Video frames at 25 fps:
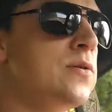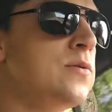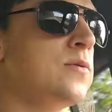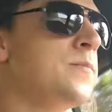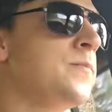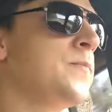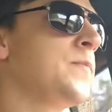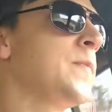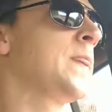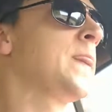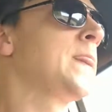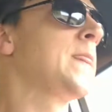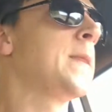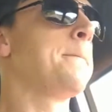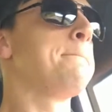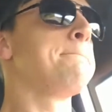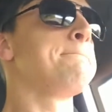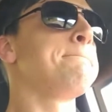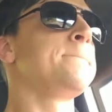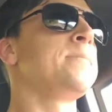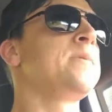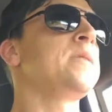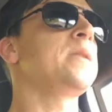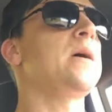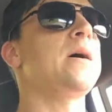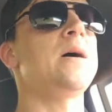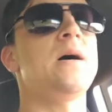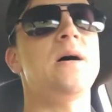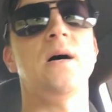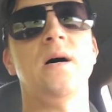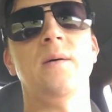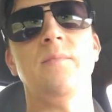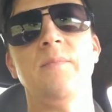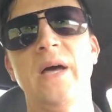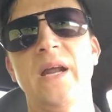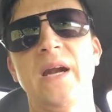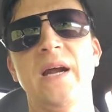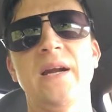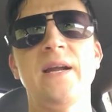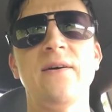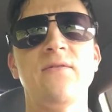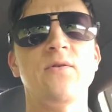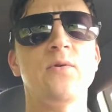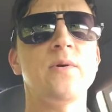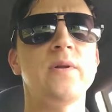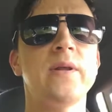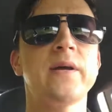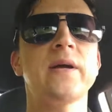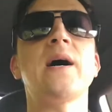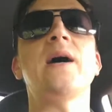Um, and I
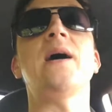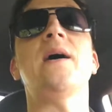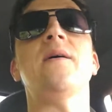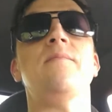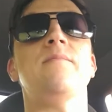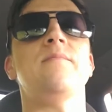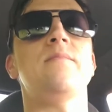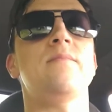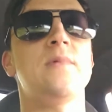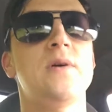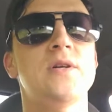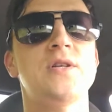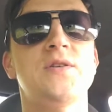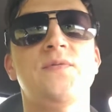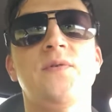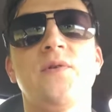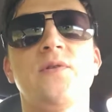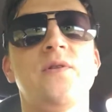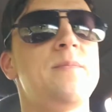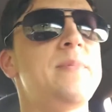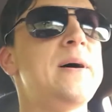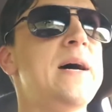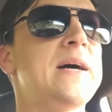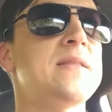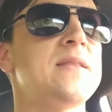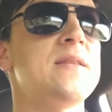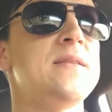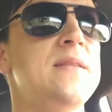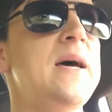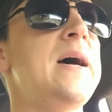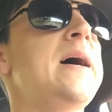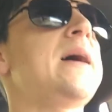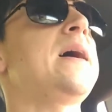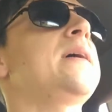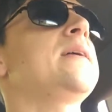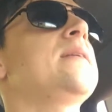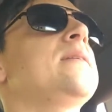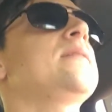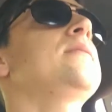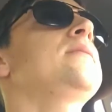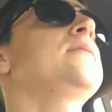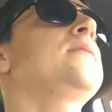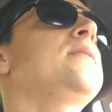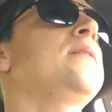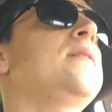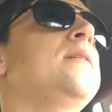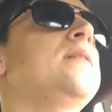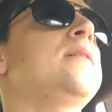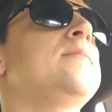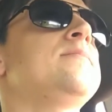never really got much further back than that
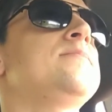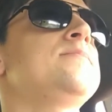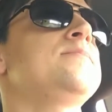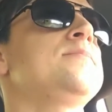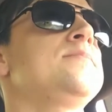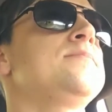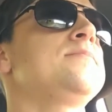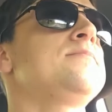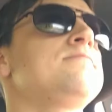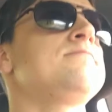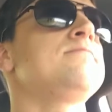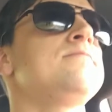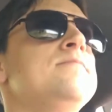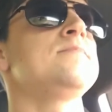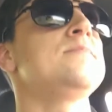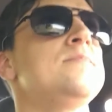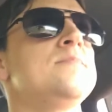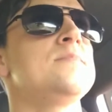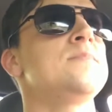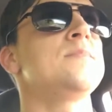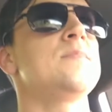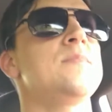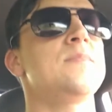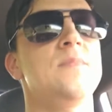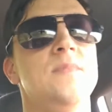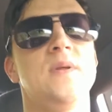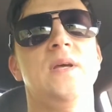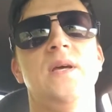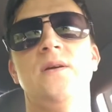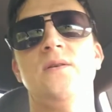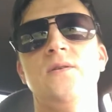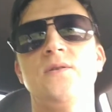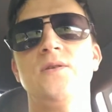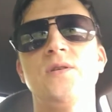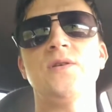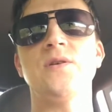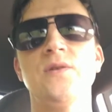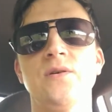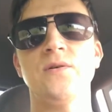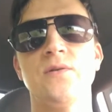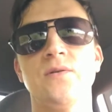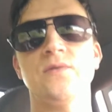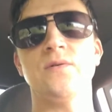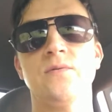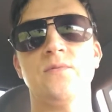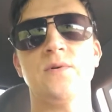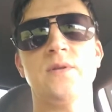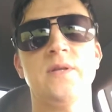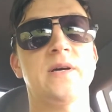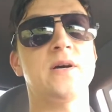um,
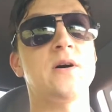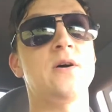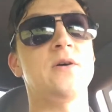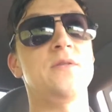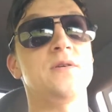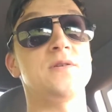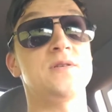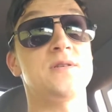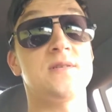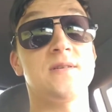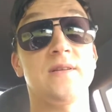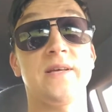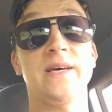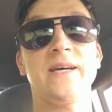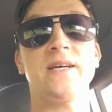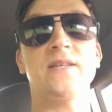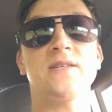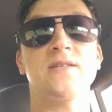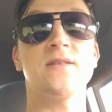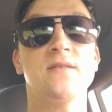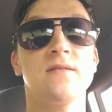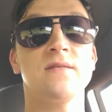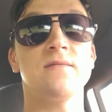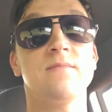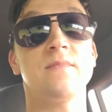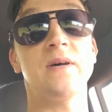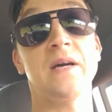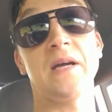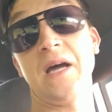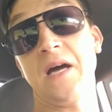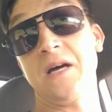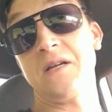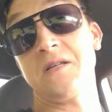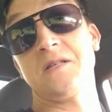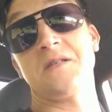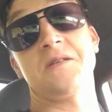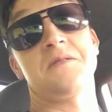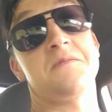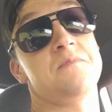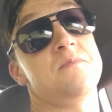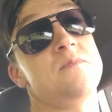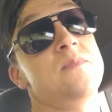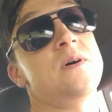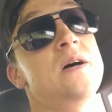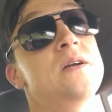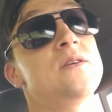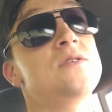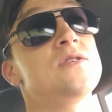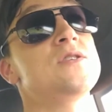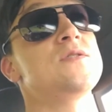into what they call the slicks, I guess.
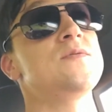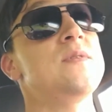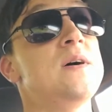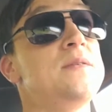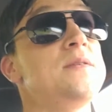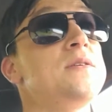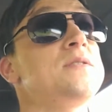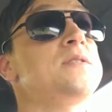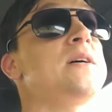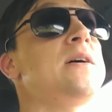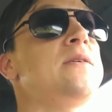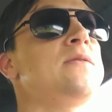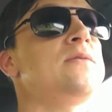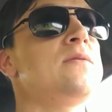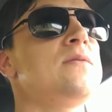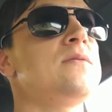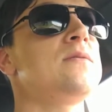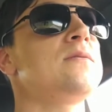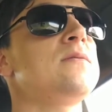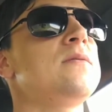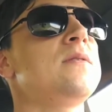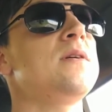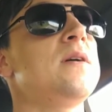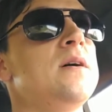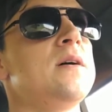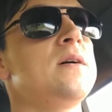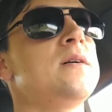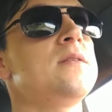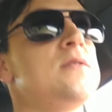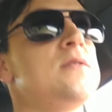I just found this out. Uh, the